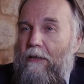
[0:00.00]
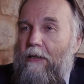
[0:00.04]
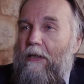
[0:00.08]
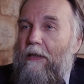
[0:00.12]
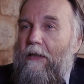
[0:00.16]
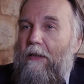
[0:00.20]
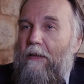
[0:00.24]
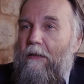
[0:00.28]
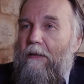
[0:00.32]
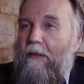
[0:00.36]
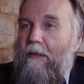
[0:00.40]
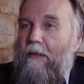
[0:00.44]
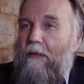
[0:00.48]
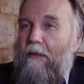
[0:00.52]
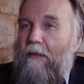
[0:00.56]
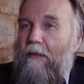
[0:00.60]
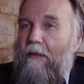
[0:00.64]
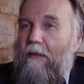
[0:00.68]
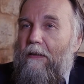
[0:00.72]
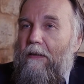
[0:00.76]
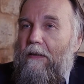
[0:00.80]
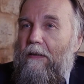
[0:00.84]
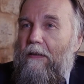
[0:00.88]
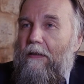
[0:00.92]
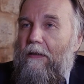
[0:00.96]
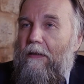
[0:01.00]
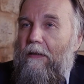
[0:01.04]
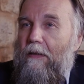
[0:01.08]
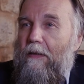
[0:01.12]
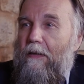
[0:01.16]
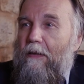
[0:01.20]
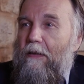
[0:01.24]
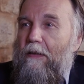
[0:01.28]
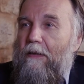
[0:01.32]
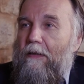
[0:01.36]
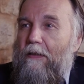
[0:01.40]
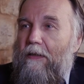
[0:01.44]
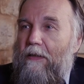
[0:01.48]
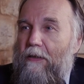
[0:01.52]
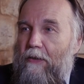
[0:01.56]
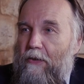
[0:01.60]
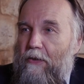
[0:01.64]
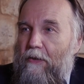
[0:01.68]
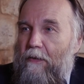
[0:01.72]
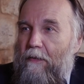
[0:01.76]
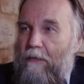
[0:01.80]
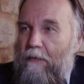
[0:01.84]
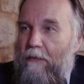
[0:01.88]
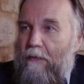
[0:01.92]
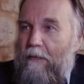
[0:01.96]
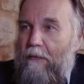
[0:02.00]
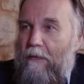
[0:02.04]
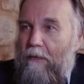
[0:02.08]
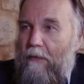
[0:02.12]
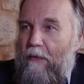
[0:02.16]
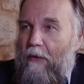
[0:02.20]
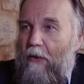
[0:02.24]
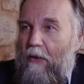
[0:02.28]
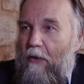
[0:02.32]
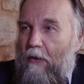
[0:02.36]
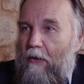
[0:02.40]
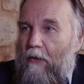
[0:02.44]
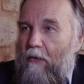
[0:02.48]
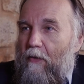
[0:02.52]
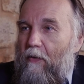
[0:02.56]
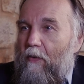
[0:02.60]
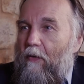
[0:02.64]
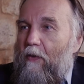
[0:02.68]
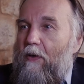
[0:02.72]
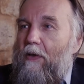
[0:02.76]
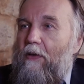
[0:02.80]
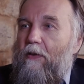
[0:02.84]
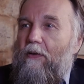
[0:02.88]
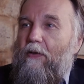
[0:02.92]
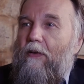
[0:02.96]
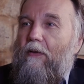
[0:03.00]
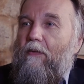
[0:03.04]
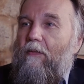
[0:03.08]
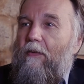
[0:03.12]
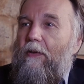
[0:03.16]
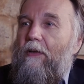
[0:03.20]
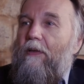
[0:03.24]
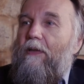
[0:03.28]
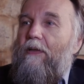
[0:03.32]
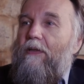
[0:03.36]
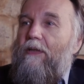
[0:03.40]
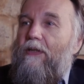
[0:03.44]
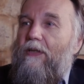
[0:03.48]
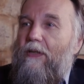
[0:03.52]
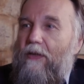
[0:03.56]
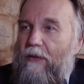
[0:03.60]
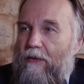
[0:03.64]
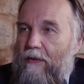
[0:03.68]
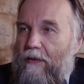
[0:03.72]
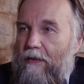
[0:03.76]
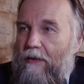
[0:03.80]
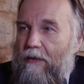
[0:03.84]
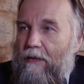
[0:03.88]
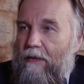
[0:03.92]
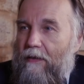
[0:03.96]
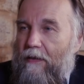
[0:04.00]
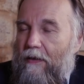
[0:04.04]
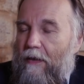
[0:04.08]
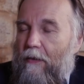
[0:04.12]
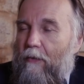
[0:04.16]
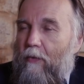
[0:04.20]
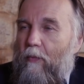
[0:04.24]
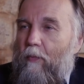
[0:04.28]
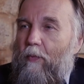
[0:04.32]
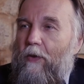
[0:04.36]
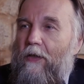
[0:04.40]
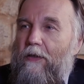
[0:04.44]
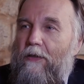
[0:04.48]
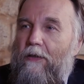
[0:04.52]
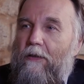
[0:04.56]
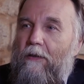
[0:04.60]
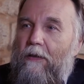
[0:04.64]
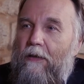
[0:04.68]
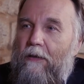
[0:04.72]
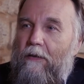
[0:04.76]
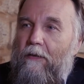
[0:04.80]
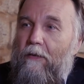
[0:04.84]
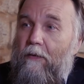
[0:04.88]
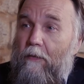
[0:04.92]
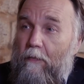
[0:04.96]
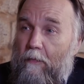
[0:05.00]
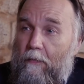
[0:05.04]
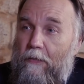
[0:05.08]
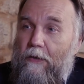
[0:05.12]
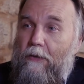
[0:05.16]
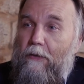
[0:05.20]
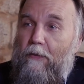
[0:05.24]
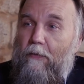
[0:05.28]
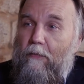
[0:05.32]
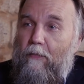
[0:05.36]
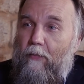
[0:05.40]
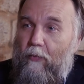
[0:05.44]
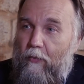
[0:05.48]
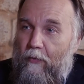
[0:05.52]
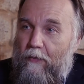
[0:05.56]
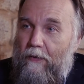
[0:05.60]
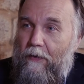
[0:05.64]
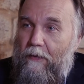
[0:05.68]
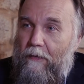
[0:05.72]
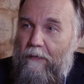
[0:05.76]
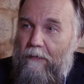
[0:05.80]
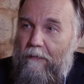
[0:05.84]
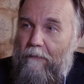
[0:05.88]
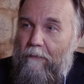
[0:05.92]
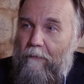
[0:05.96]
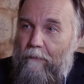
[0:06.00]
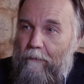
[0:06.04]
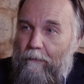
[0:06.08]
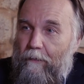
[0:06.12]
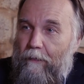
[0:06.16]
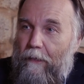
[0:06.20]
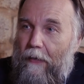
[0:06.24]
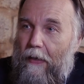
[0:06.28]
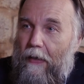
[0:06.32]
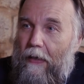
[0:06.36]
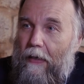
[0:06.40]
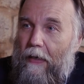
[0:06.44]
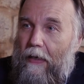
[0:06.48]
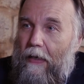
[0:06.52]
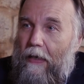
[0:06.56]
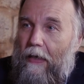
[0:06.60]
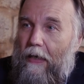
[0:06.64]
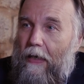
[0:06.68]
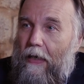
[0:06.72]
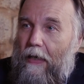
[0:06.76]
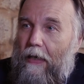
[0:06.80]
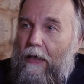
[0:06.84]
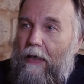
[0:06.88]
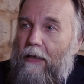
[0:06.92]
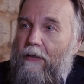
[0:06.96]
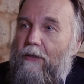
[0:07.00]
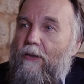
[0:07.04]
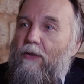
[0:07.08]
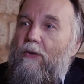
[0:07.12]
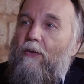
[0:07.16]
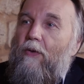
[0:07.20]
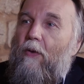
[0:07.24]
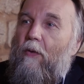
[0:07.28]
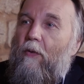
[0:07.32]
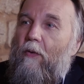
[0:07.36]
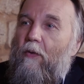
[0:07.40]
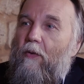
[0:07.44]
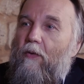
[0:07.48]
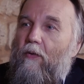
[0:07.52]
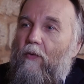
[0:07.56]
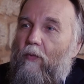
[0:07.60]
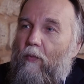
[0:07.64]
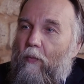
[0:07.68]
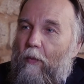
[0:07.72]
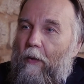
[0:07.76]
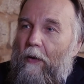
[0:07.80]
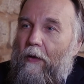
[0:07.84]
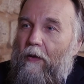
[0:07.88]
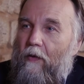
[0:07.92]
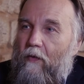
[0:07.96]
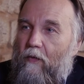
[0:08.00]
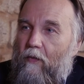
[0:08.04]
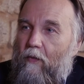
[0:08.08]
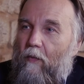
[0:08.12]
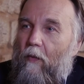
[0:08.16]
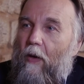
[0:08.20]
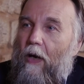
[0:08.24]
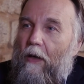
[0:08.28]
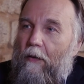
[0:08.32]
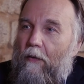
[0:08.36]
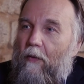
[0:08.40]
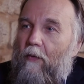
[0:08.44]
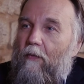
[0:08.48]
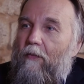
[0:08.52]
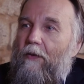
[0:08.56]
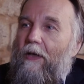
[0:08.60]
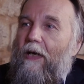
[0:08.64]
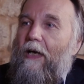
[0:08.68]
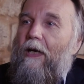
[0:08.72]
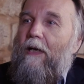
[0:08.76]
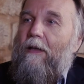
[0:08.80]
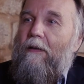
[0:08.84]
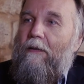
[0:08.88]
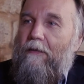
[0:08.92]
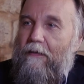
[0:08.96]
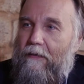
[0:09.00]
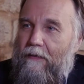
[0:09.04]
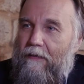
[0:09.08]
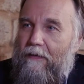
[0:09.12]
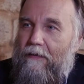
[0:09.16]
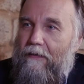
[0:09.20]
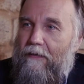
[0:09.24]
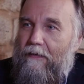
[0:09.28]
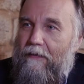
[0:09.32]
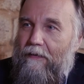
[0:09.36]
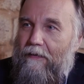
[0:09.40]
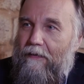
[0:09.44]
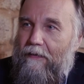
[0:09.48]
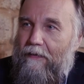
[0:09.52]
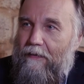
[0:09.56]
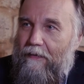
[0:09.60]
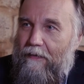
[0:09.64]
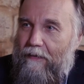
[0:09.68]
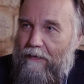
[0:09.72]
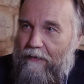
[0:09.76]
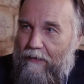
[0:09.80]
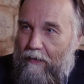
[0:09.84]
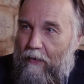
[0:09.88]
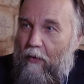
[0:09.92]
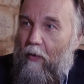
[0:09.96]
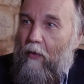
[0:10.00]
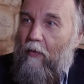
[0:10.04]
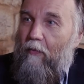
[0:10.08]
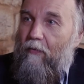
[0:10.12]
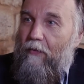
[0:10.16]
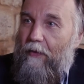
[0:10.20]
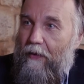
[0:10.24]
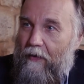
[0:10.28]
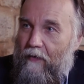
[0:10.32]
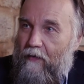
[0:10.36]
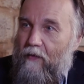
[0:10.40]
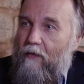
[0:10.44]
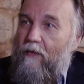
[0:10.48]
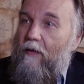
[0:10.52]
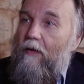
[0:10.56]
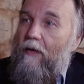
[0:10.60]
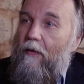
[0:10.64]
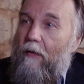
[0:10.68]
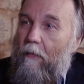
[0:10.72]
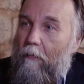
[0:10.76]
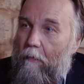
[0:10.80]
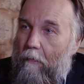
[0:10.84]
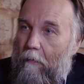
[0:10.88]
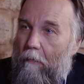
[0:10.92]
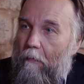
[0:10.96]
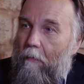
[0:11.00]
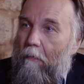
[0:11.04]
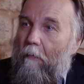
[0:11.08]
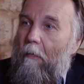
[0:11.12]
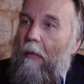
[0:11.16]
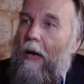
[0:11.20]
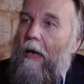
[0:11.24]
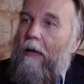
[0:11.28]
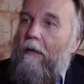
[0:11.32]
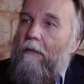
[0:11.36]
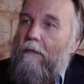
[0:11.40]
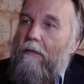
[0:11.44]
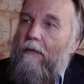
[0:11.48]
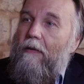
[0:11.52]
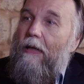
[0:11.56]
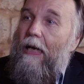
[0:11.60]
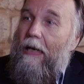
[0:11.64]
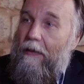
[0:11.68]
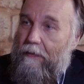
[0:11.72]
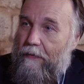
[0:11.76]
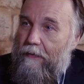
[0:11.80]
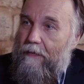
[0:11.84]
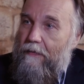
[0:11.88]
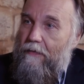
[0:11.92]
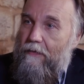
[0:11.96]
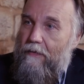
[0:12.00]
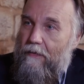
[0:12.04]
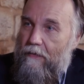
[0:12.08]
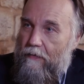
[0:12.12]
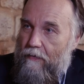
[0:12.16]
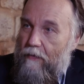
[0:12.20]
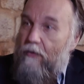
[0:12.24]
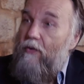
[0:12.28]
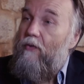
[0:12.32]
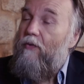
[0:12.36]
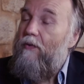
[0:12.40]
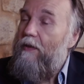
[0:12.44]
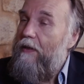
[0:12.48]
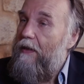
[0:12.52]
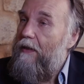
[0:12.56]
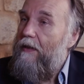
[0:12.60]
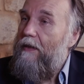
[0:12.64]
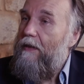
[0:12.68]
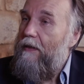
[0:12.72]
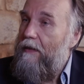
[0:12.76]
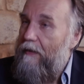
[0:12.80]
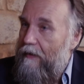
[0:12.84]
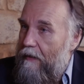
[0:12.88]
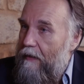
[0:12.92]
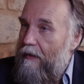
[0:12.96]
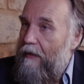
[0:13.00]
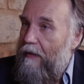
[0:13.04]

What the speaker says: taking decision to intervene in Syria, our president, Mr. Putin, has talked with one of the elder of this Mount Athos, Greek